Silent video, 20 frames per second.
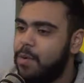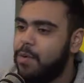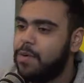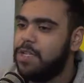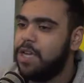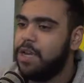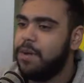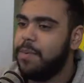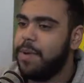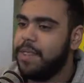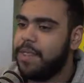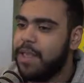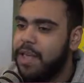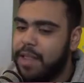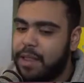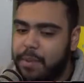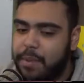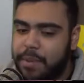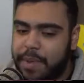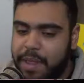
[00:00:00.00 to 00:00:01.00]
talk about that
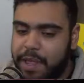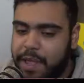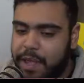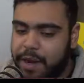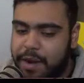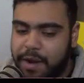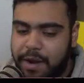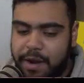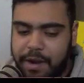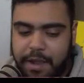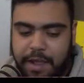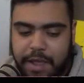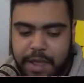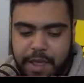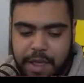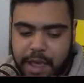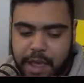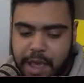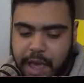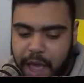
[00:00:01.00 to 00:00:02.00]
later. We got to talk about that later
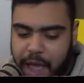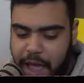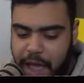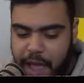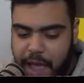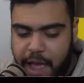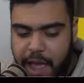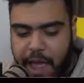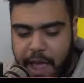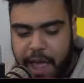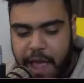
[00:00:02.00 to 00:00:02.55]
because that's an important.